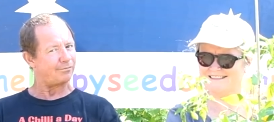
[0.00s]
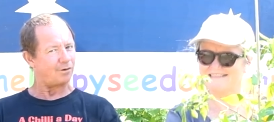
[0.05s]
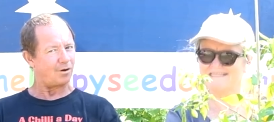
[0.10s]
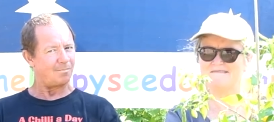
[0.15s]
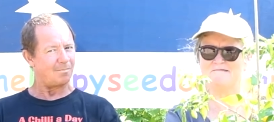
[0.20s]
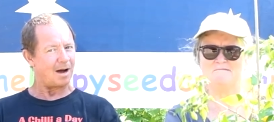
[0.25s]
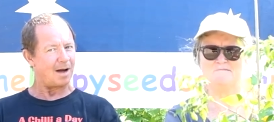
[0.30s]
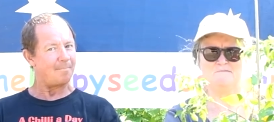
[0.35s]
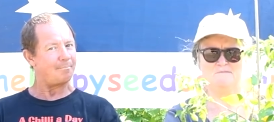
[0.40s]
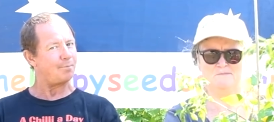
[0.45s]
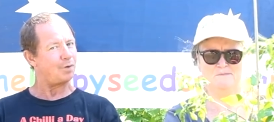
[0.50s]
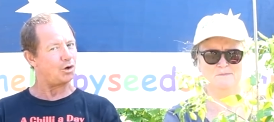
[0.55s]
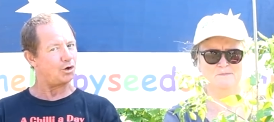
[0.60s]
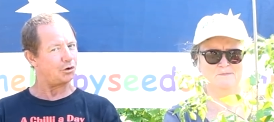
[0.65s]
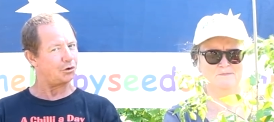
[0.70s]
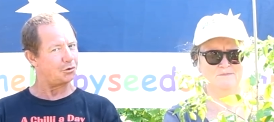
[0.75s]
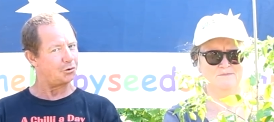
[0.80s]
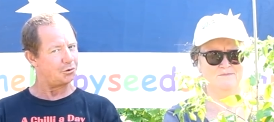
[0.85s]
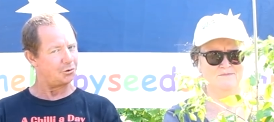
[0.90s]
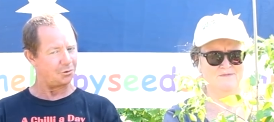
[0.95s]
Speaker 1: from
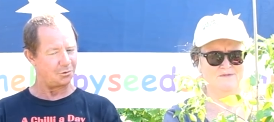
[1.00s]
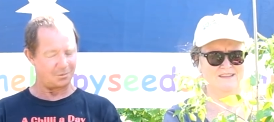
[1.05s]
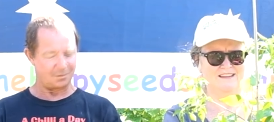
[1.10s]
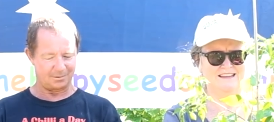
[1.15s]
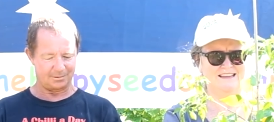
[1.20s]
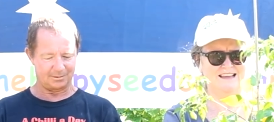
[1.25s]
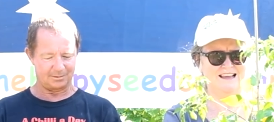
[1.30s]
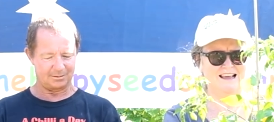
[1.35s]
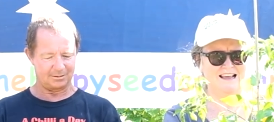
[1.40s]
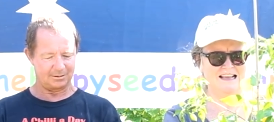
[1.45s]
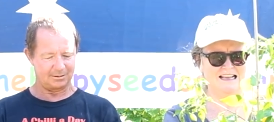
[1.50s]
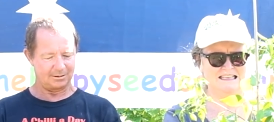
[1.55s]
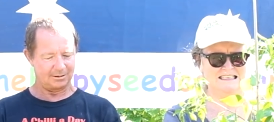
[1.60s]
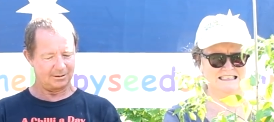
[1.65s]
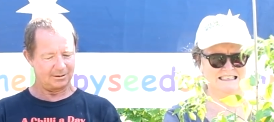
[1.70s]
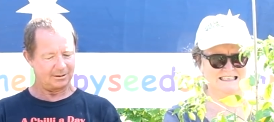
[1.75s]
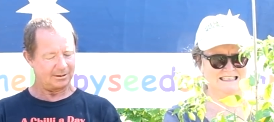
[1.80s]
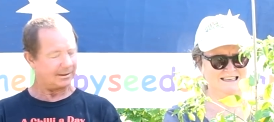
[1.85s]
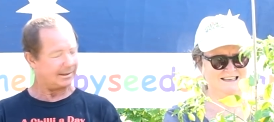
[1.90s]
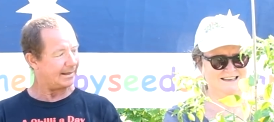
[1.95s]
Peru. Yes.
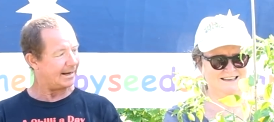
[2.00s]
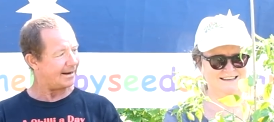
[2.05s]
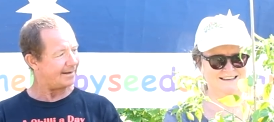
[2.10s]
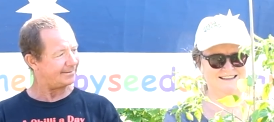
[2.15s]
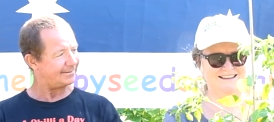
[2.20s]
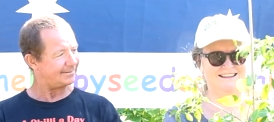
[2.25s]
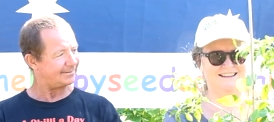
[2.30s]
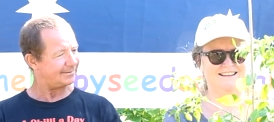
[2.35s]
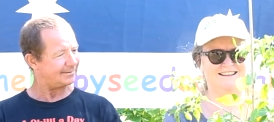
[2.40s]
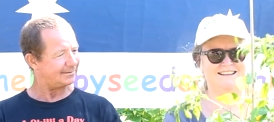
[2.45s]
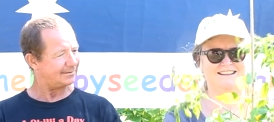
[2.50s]
Yes.